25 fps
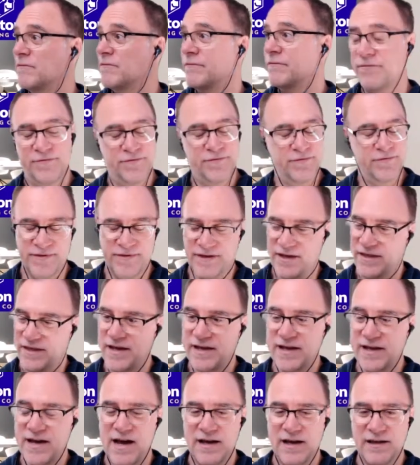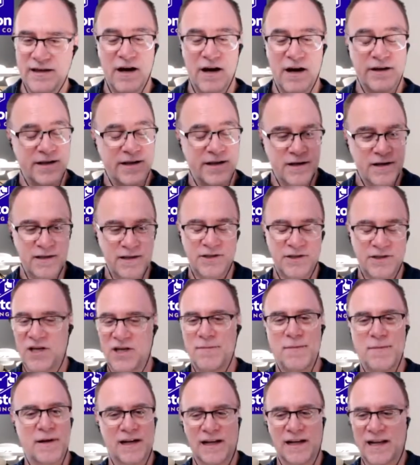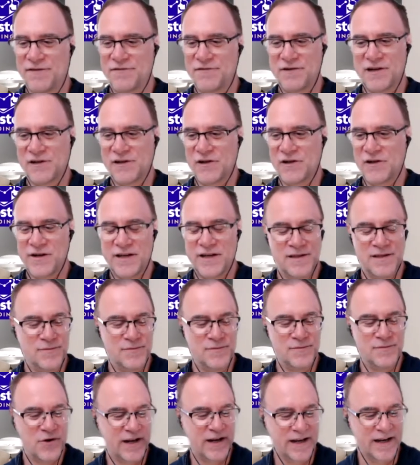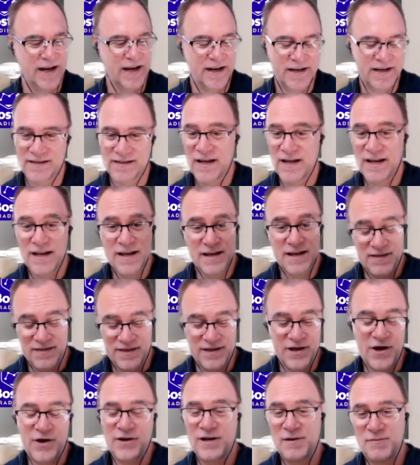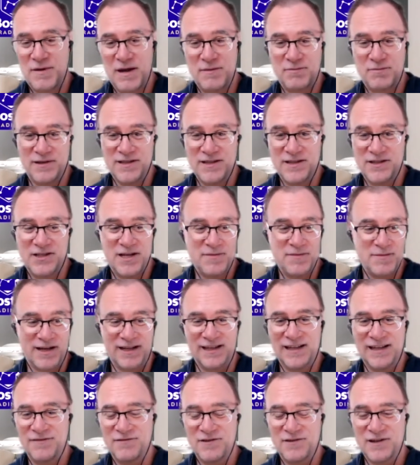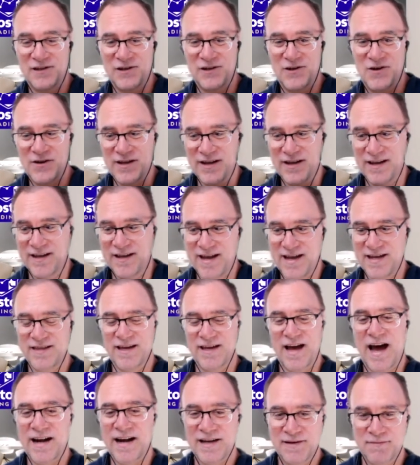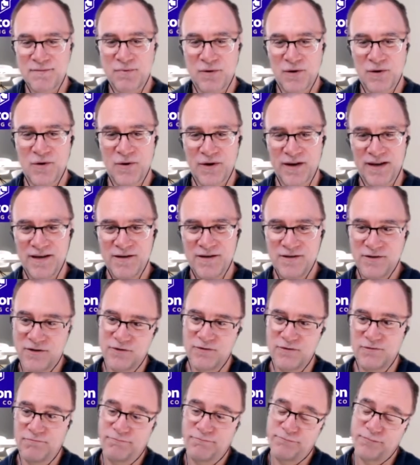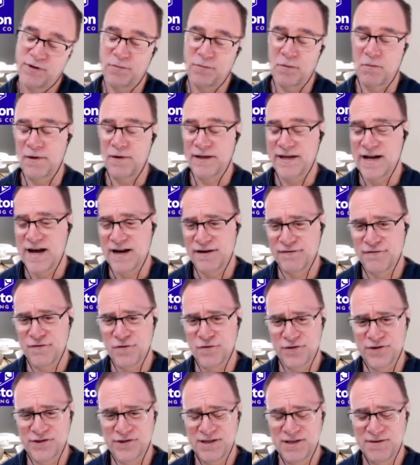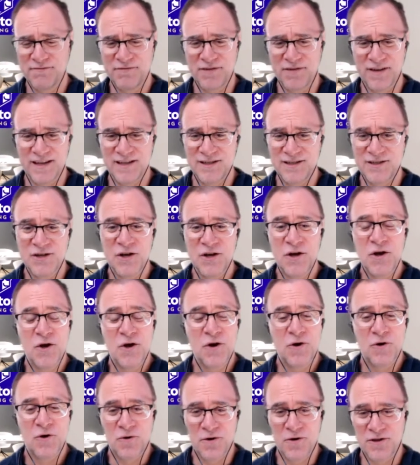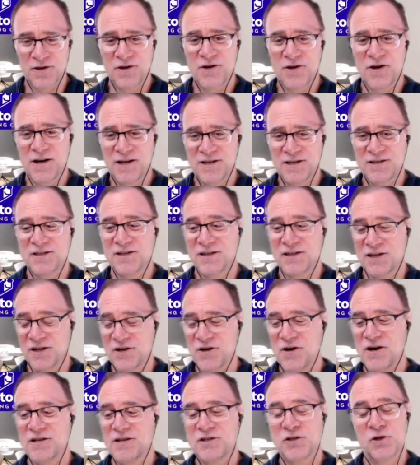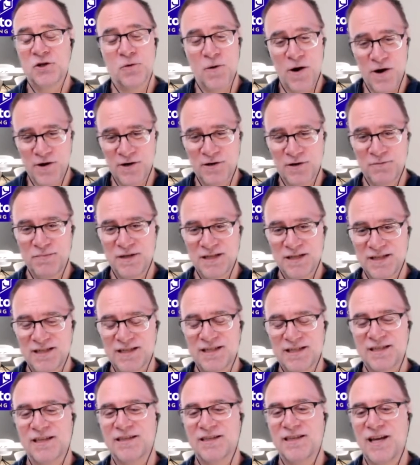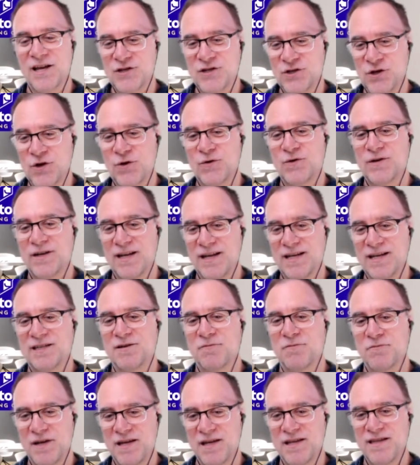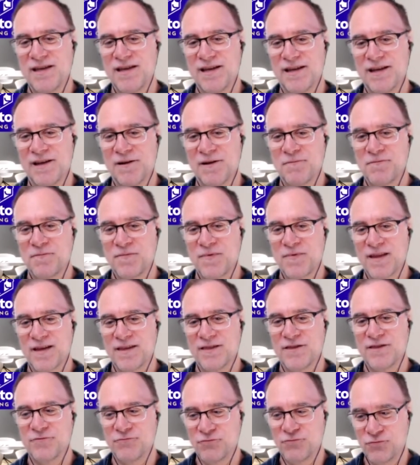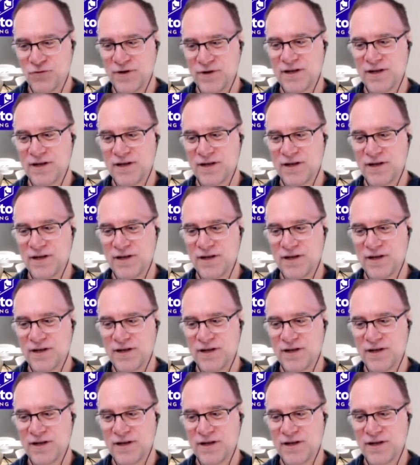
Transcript: there they are. I go to the gym at 11 o'clock in the morning, and the only people in the gym at 11 o'clock are either unemployed, who probably can't afford the gym fees, yeah. or the guys the guys who own a business that they don't need to be there. Yeah. The real